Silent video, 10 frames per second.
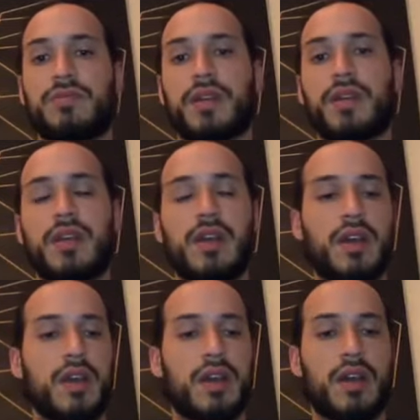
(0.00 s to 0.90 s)
But
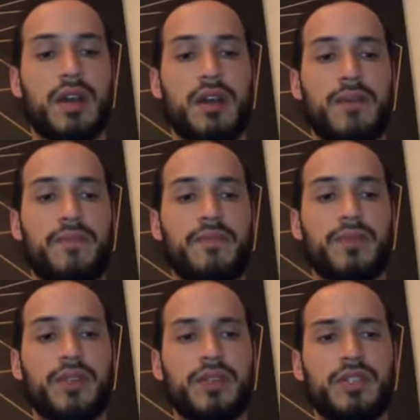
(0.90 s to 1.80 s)

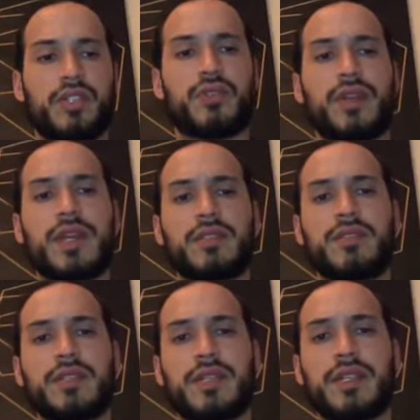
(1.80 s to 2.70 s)
the short
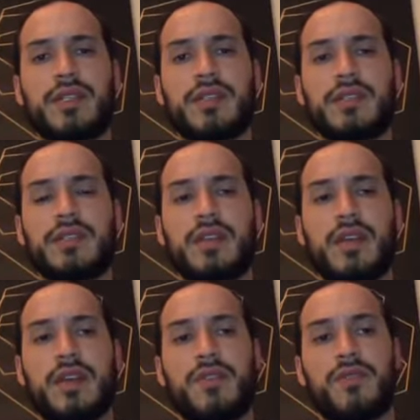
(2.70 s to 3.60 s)
answer is
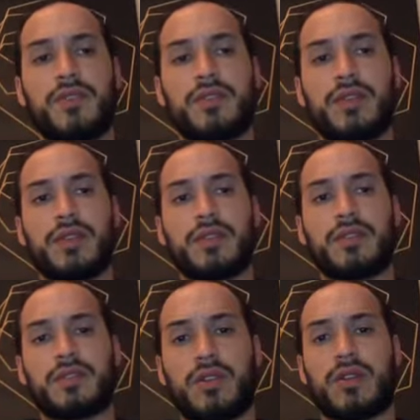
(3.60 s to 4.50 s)
for you to
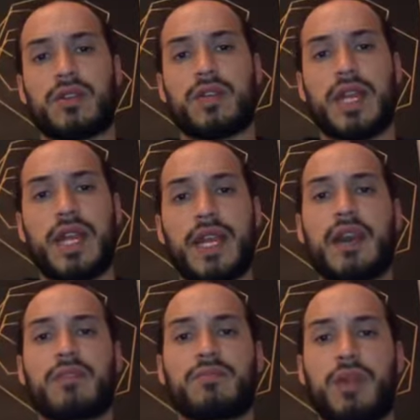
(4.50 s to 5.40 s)
start getting
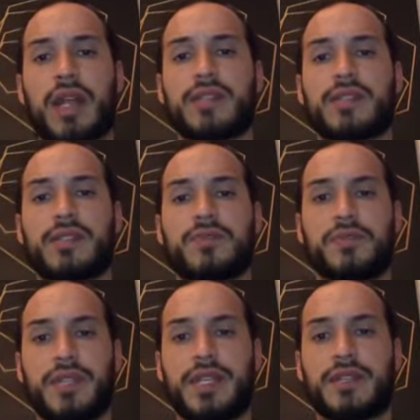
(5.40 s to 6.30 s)
out and practicing
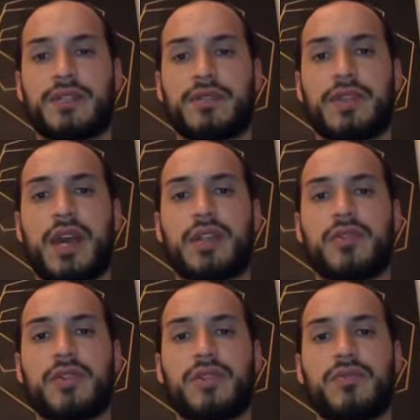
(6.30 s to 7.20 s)
routines, so that
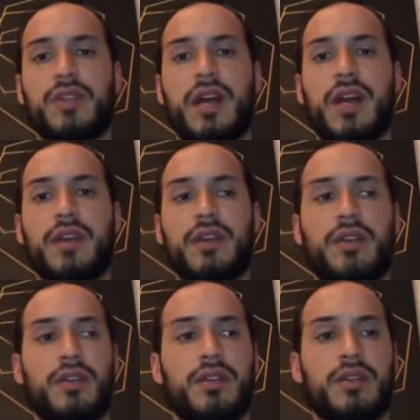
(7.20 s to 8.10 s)
you can rely
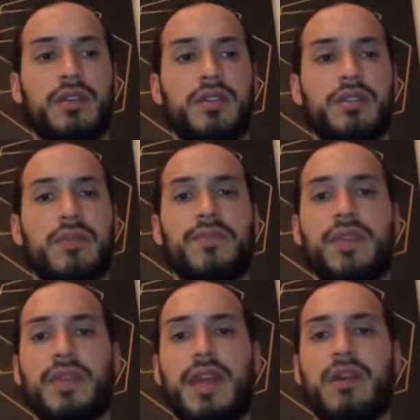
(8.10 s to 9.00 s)
on
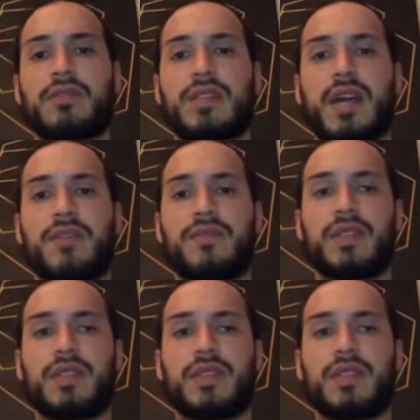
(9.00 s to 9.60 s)
something outside of